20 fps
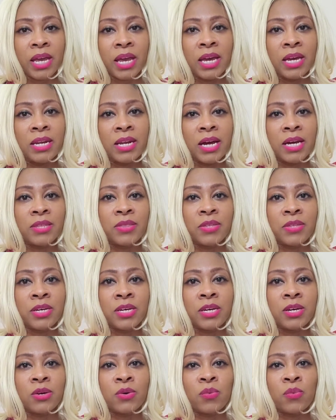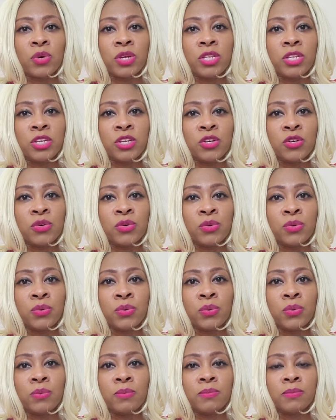And I think when
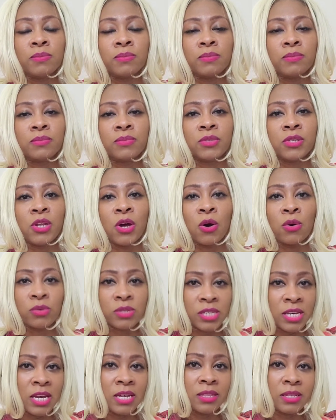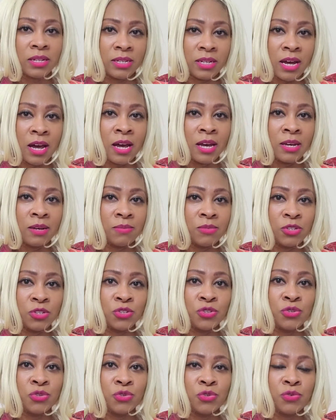you don't take the time
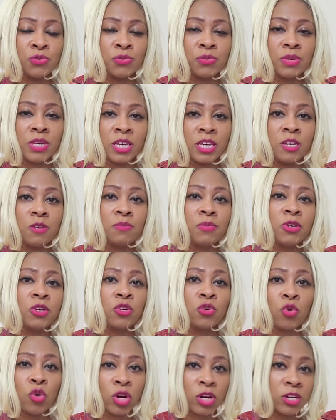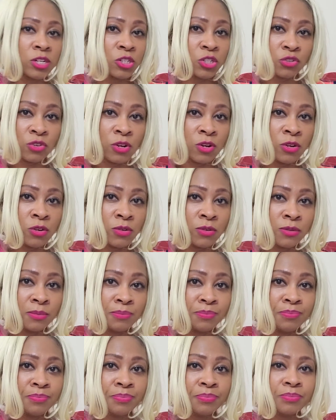to keep your control
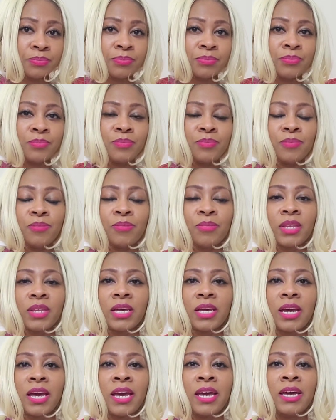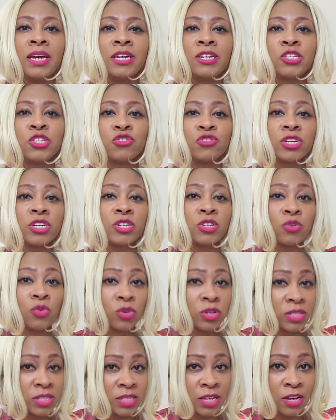and treat
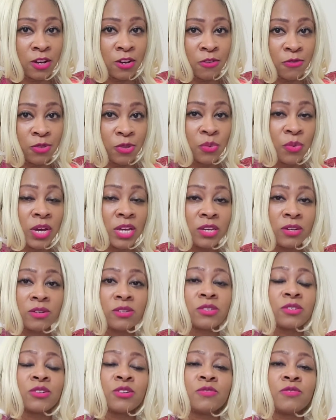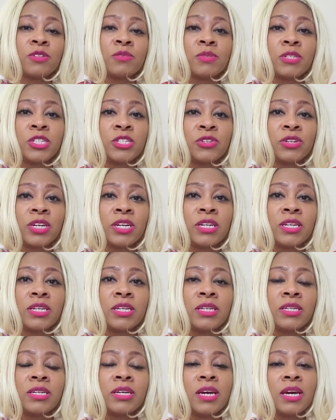yourself the way you deserve to be
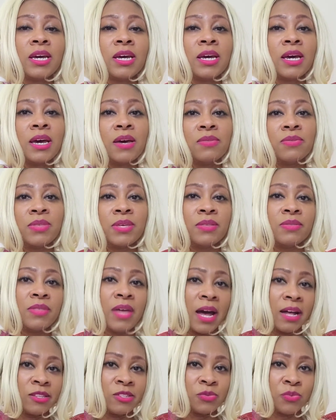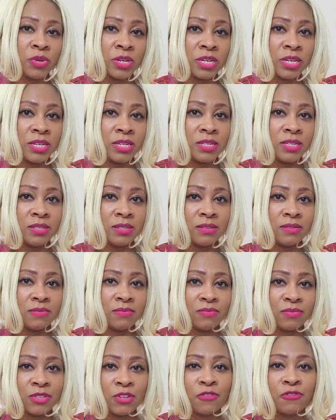treated, then that's when
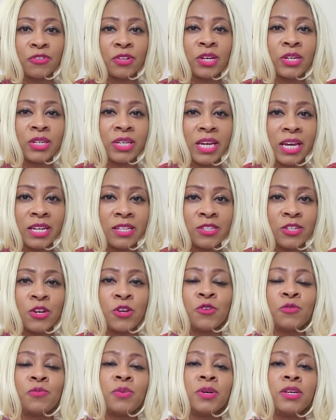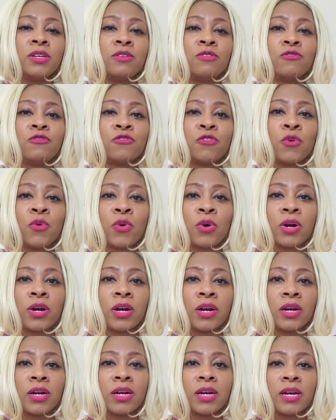the floodgates open
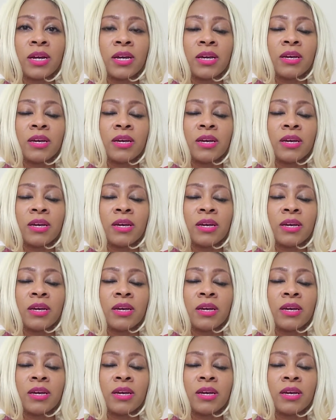for